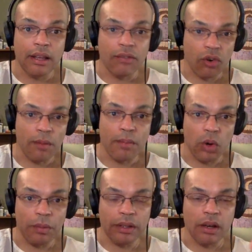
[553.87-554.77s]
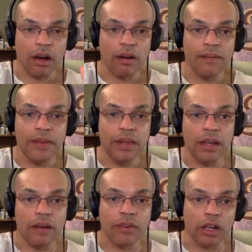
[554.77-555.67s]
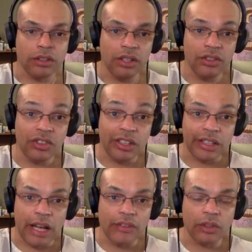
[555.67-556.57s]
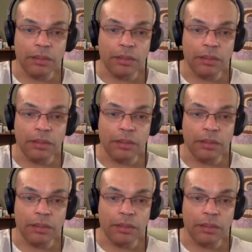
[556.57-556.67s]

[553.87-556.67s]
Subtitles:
for a moment of Cartesian logic,